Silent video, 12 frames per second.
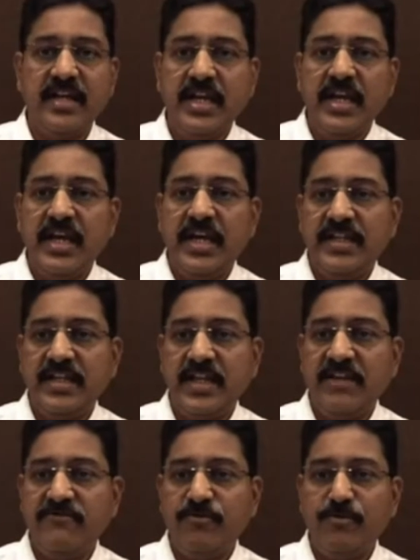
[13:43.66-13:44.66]
And the left
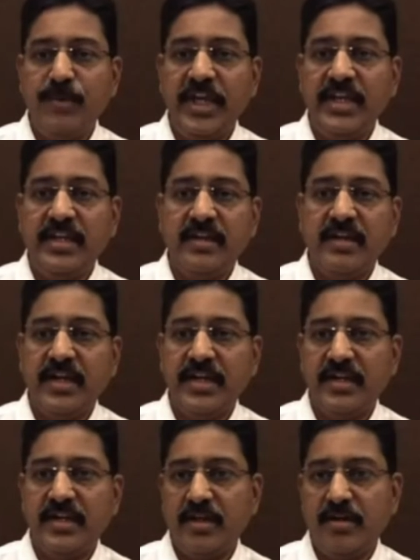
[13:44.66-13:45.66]
main and
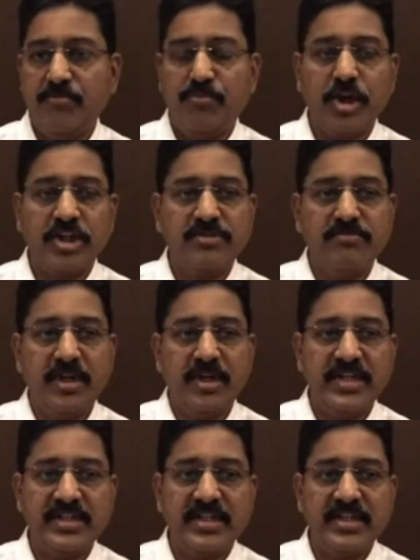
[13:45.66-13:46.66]
proximal and distal